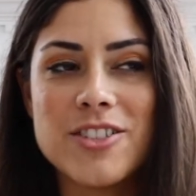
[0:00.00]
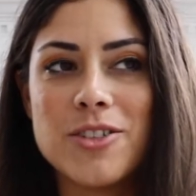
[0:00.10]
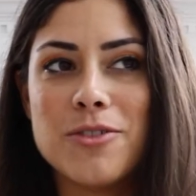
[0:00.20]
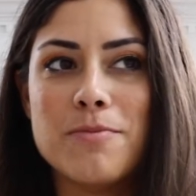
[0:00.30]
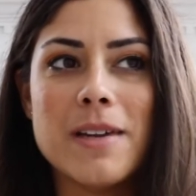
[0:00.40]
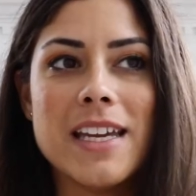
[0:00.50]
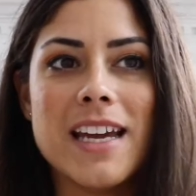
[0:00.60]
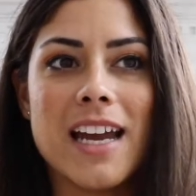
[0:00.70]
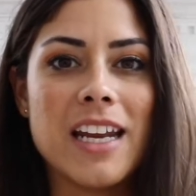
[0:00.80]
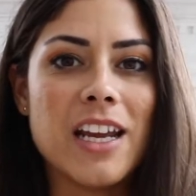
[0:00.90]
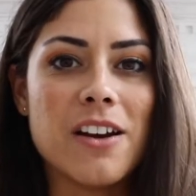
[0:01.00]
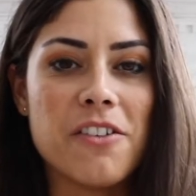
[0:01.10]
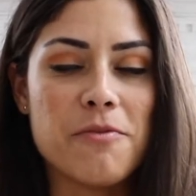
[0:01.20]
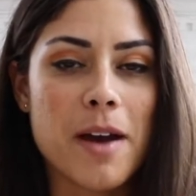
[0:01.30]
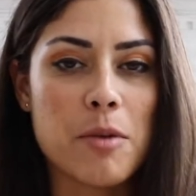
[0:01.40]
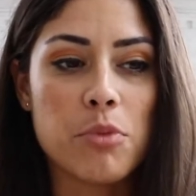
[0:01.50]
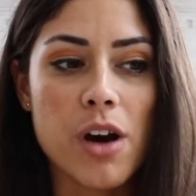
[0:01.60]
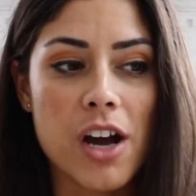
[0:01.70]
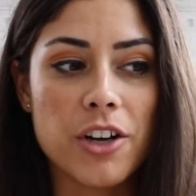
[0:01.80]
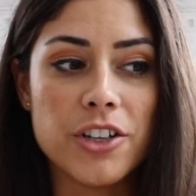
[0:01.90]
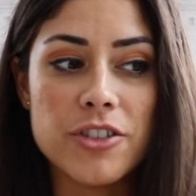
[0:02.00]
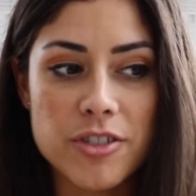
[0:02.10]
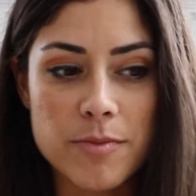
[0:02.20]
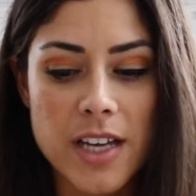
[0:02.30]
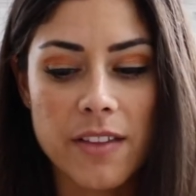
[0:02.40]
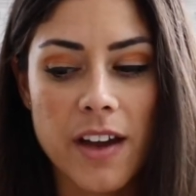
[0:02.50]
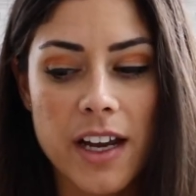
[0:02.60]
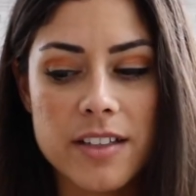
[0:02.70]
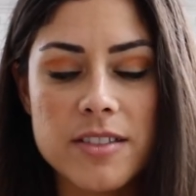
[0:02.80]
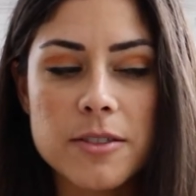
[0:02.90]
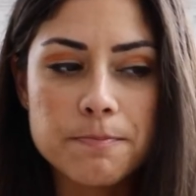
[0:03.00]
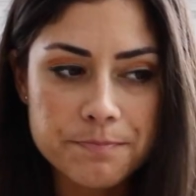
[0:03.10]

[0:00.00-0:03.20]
to meet any of my blog or YouTube deadlines.